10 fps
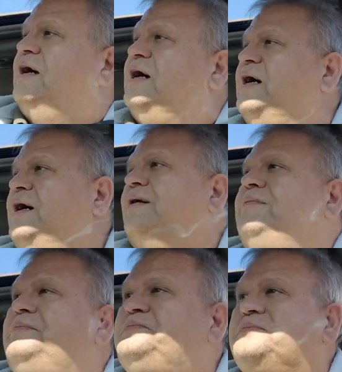
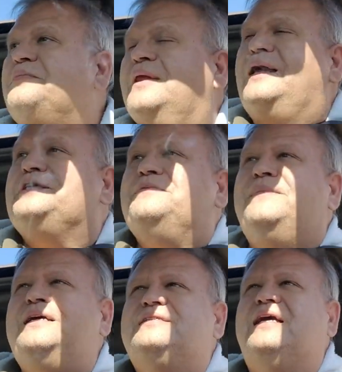And it's
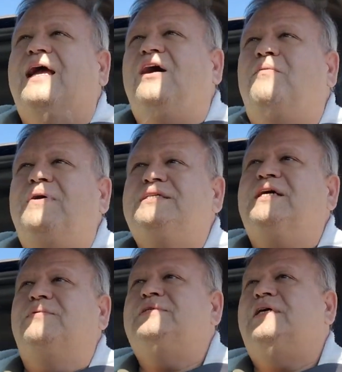amazing how much I
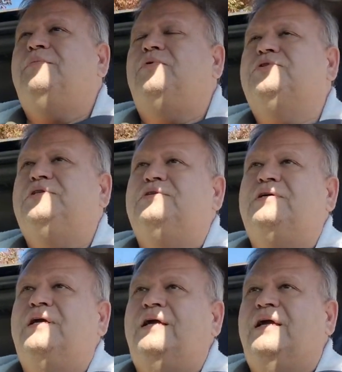was able to
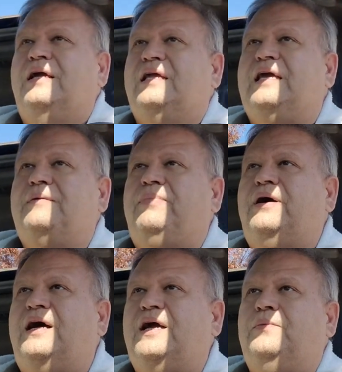get
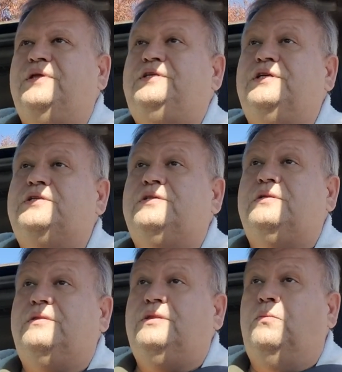by with just
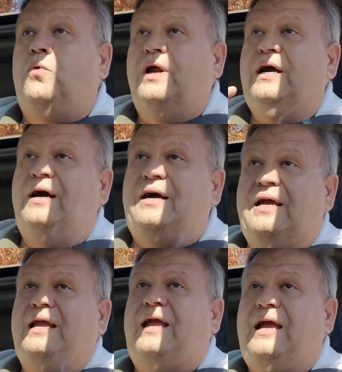the one
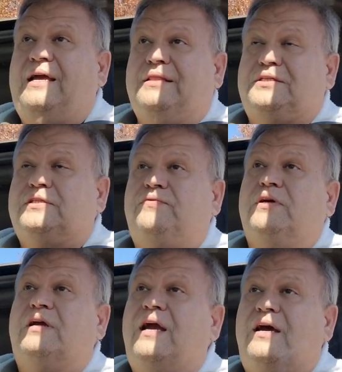eye and the severe
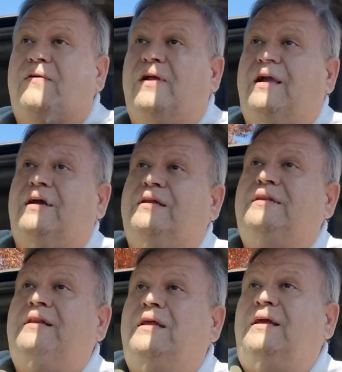cataract.
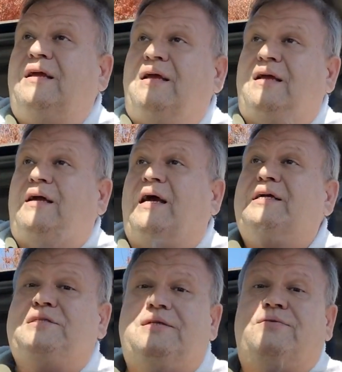I
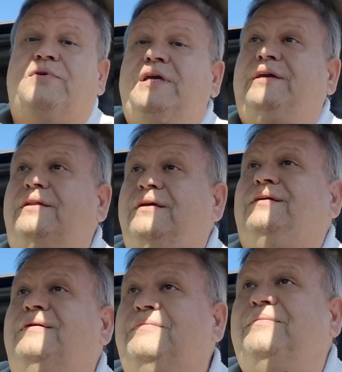could still read,
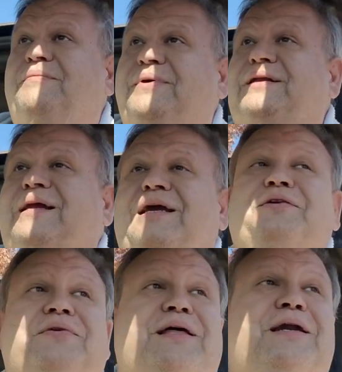but I can't
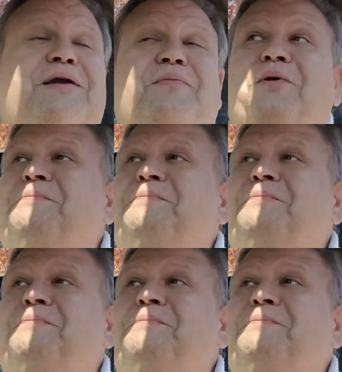do that anymore.